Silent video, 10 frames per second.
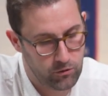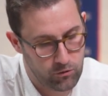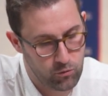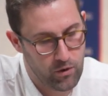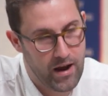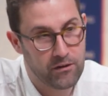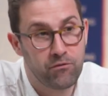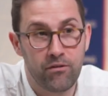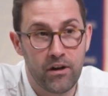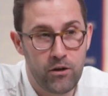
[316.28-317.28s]
to add
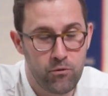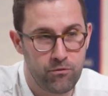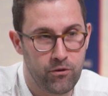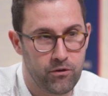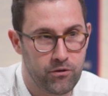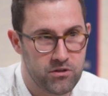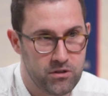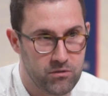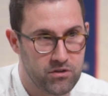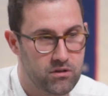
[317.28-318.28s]
value for our
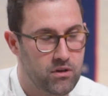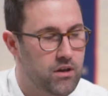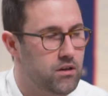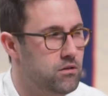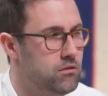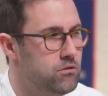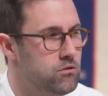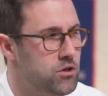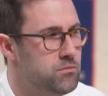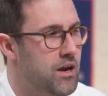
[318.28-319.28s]
customers. And
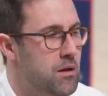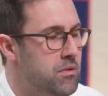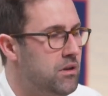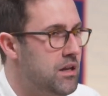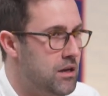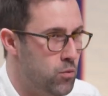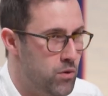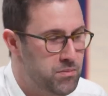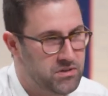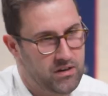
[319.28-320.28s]
just by building a
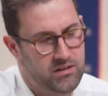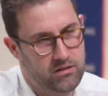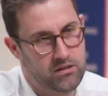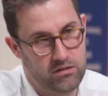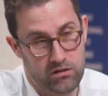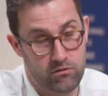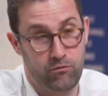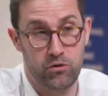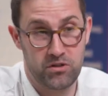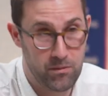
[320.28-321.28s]
website, it's its
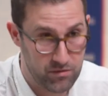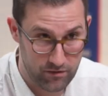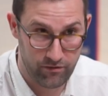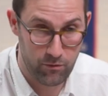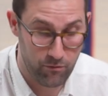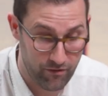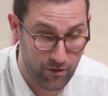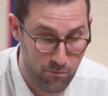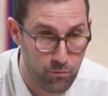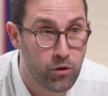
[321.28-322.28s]
first step. It's a very,
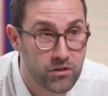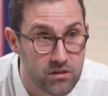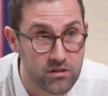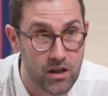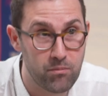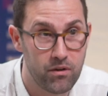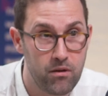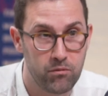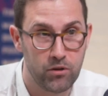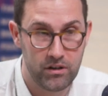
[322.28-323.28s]
very important step,
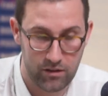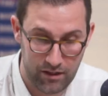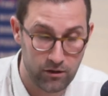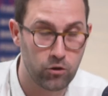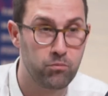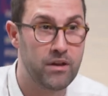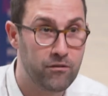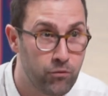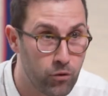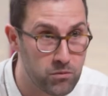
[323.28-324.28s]
building the technical
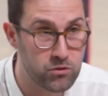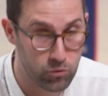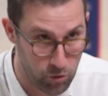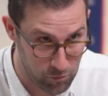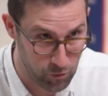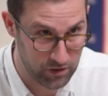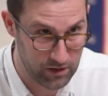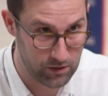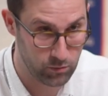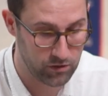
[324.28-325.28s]
platforms to
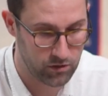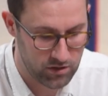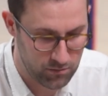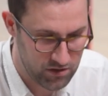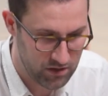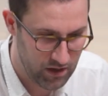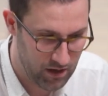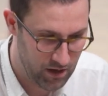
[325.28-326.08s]
communicate with the customers.